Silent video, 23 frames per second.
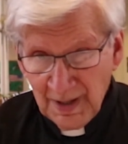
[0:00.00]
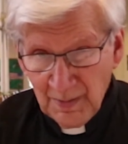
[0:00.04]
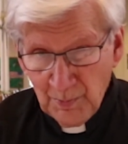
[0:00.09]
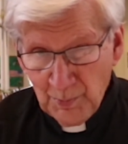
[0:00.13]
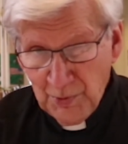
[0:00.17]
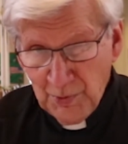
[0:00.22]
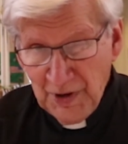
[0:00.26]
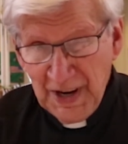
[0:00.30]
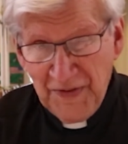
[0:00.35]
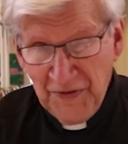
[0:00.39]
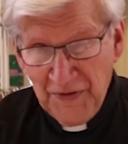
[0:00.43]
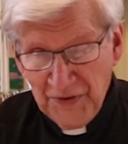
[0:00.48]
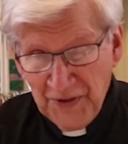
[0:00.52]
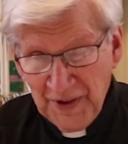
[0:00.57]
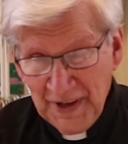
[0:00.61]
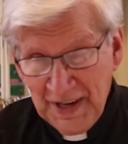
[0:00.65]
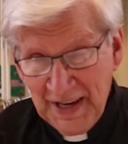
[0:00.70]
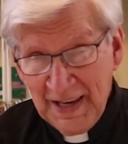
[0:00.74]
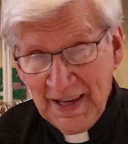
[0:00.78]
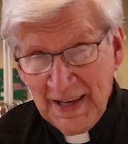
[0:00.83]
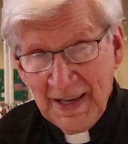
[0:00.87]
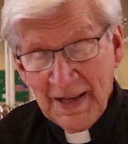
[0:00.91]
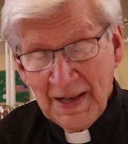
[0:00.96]

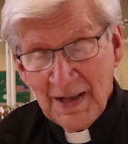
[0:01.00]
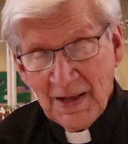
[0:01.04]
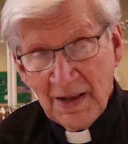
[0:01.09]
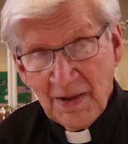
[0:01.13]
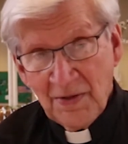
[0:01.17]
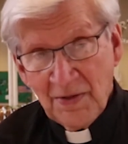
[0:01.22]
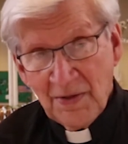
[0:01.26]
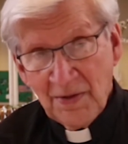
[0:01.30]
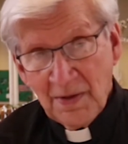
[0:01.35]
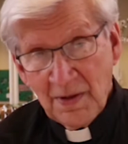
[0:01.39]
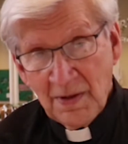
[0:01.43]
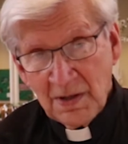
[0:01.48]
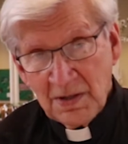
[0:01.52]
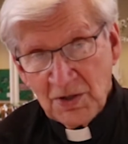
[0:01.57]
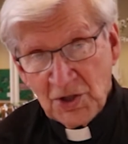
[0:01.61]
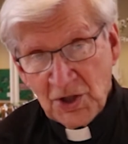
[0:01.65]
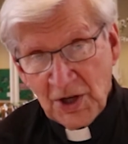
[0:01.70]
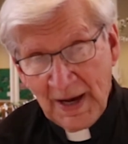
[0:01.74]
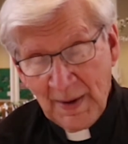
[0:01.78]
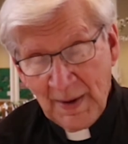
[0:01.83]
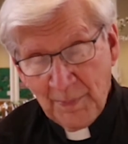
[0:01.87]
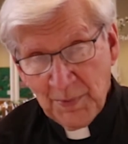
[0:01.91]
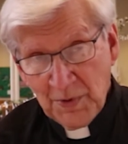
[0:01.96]
briefly
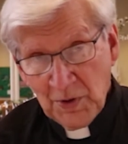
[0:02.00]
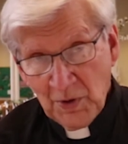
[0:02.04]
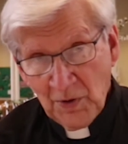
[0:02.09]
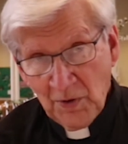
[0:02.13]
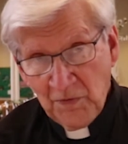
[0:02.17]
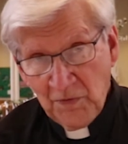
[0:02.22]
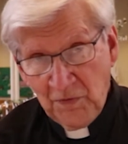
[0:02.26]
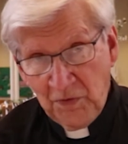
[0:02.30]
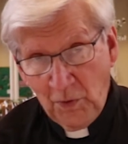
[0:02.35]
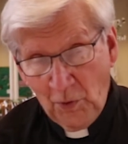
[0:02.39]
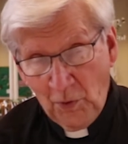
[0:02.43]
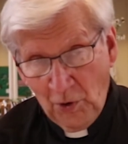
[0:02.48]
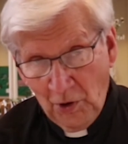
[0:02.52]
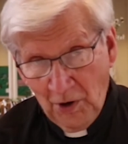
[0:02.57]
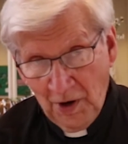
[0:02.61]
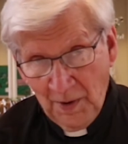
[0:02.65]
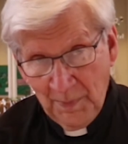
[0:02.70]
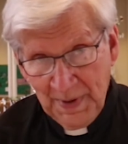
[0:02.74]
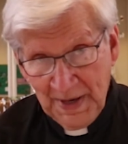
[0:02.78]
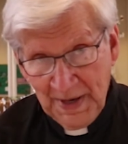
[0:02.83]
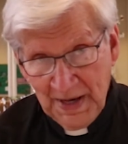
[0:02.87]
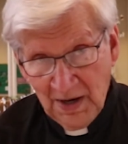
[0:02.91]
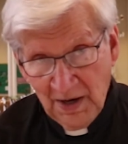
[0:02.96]
chapter 4
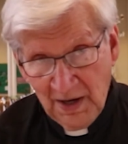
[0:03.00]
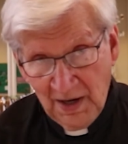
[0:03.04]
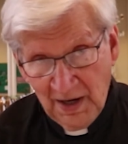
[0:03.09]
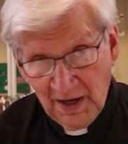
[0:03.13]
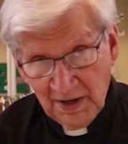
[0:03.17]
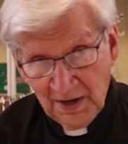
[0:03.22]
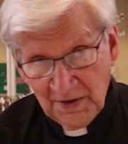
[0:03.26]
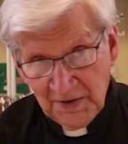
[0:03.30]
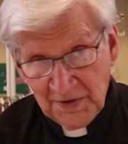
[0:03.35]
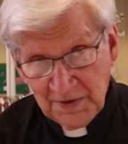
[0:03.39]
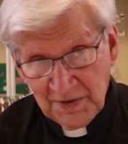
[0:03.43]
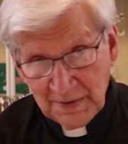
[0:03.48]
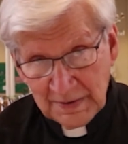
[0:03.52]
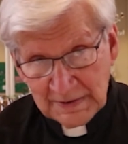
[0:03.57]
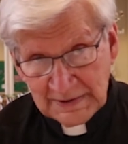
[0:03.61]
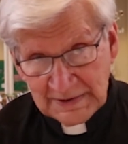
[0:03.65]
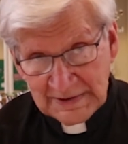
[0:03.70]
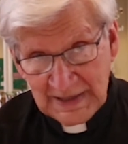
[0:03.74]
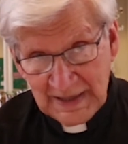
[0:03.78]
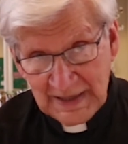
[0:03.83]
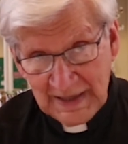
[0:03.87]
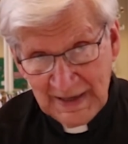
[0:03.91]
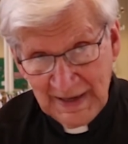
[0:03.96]
because
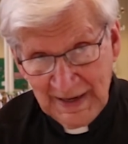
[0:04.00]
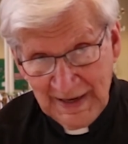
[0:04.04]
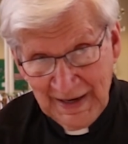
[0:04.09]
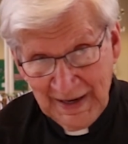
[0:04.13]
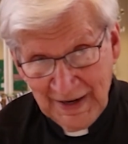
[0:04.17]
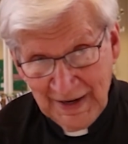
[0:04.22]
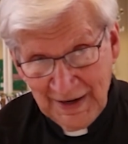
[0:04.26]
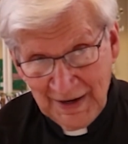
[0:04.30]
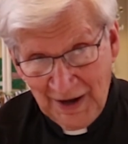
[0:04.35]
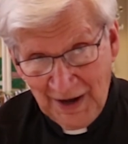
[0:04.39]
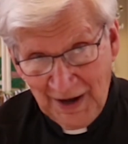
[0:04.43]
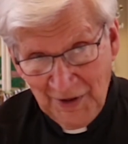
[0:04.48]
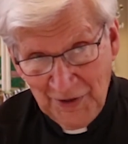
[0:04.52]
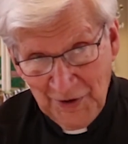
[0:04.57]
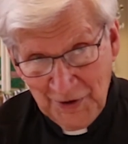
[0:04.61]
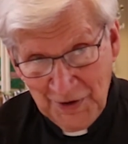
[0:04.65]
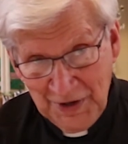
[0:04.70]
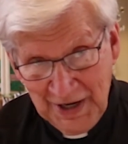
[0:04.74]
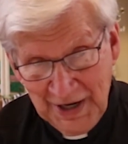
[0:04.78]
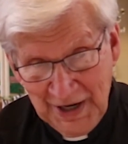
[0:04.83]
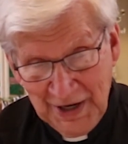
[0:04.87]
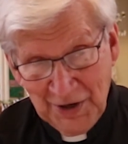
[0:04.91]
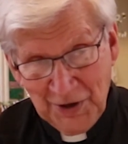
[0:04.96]
in other
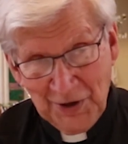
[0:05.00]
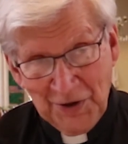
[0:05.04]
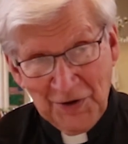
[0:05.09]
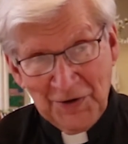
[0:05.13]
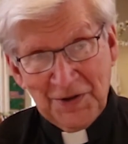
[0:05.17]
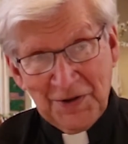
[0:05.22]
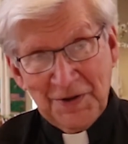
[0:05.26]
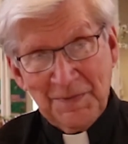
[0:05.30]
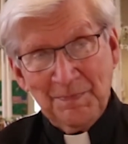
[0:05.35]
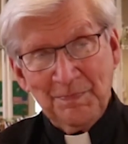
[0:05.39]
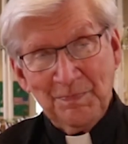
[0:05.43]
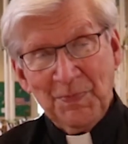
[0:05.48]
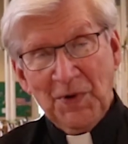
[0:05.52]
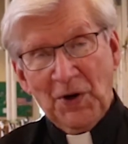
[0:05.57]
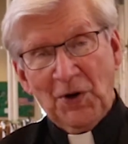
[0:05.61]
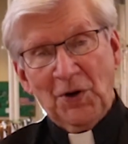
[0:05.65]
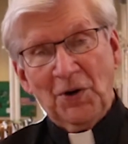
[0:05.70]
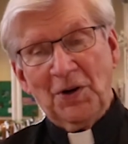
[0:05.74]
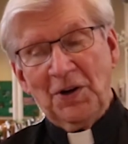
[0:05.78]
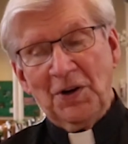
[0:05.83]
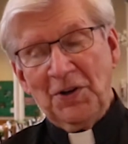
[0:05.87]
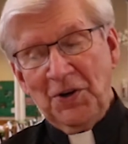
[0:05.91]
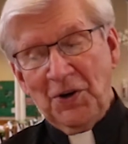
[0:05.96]
years,
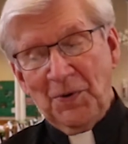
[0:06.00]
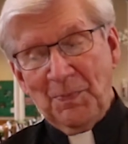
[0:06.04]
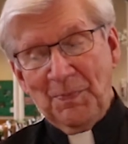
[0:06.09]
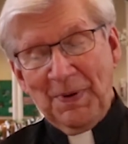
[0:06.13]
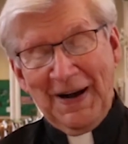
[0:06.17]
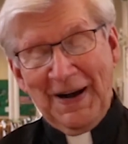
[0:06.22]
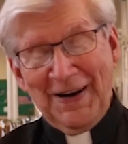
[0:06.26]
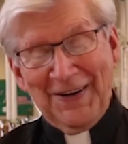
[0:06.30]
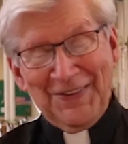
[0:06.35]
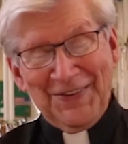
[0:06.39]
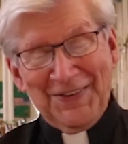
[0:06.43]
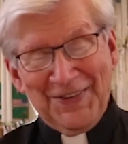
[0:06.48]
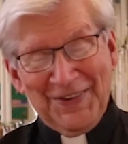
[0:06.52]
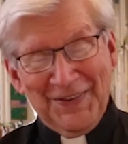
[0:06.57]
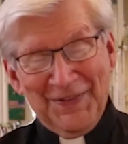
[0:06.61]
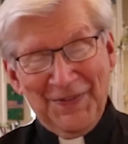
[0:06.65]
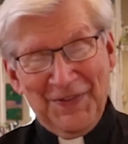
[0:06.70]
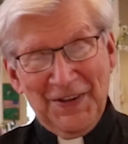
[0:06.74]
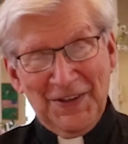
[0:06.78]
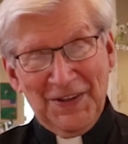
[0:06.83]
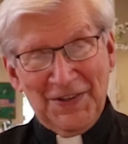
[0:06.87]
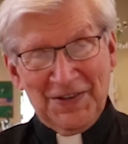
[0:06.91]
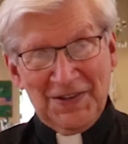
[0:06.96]
earlier parts
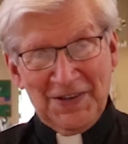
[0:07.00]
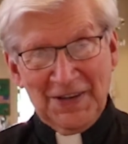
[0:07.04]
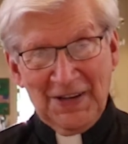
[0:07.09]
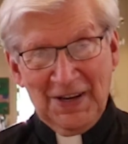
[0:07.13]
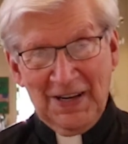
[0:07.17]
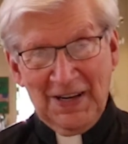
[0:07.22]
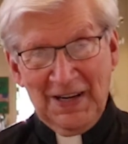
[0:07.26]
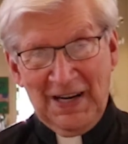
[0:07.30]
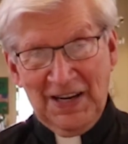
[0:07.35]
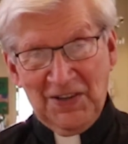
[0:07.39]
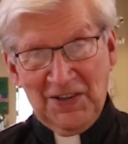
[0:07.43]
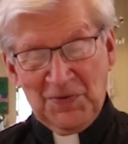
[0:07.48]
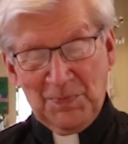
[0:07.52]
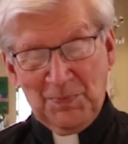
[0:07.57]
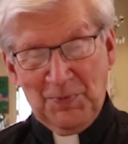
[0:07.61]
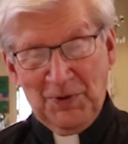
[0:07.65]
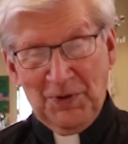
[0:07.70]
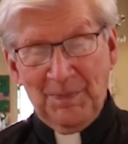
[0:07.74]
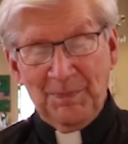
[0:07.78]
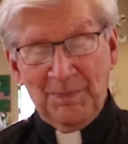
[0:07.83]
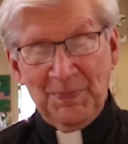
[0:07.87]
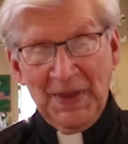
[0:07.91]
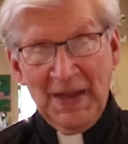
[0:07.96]
of this
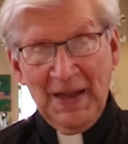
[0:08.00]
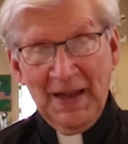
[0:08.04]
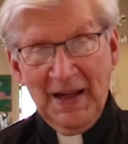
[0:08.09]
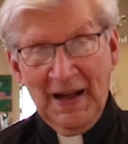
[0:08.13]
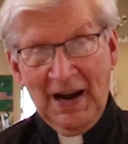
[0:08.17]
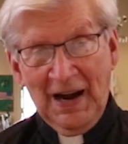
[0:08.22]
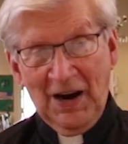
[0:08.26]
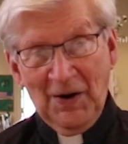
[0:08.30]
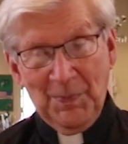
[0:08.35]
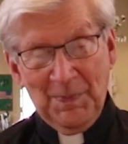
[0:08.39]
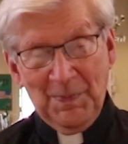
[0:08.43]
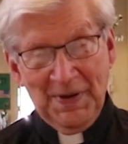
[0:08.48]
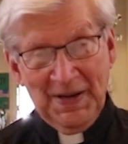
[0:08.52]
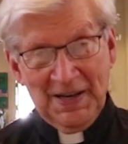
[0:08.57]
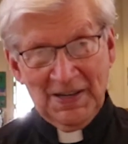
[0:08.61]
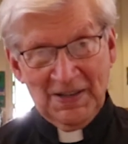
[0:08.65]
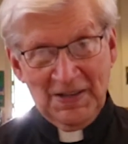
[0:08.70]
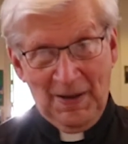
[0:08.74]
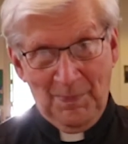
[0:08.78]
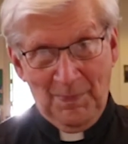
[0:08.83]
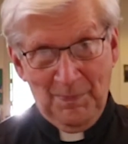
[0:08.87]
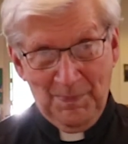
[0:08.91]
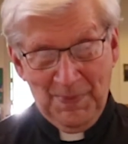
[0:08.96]
gospel are
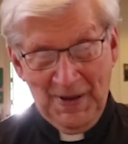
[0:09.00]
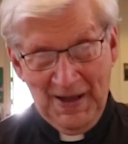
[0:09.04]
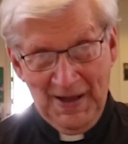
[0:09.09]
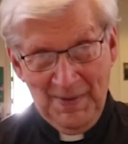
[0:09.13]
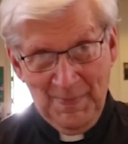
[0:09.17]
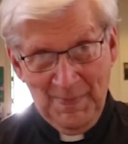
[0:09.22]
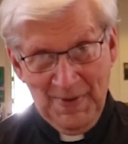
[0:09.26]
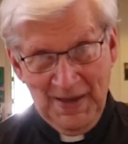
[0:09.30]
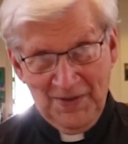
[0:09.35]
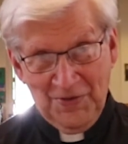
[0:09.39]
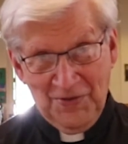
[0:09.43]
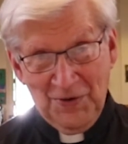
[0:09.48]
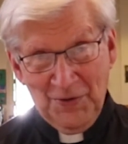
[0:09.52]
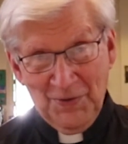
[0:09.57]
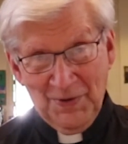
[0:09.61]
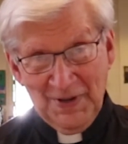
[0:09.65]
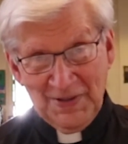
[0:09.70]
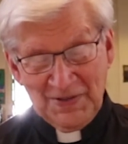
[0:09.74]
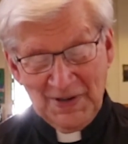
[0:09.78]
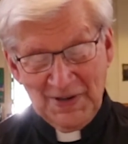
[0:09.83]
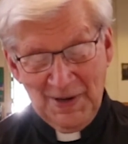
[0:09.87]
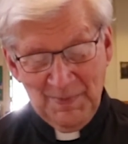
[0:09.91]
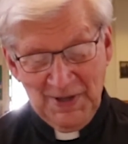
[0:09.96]
picked up by Matthew,
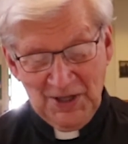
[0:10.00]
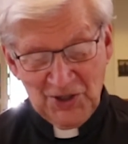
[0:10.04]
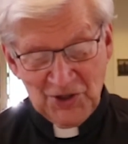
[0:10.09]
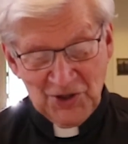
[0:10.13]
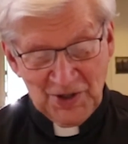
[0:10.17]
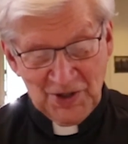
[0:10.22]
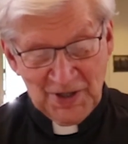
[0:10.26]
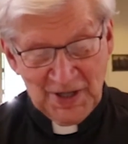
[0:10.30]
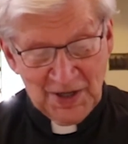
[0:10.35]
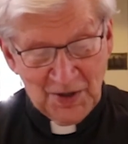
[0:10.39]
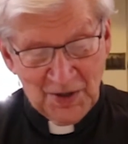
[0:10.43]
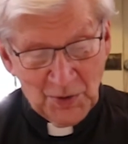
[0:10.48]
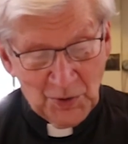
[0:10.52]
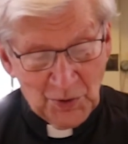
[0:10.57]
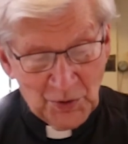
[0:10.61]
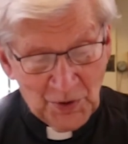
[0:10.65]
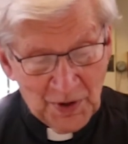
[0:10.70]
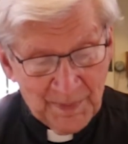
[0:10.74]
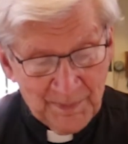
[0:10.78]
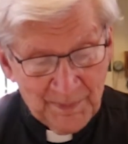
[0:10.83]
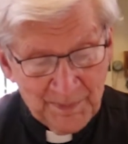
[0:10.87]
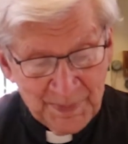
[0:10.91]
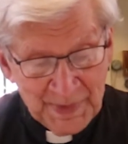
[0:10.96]
as I mentioned, and
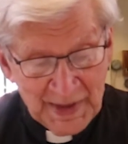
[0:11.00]
Luke.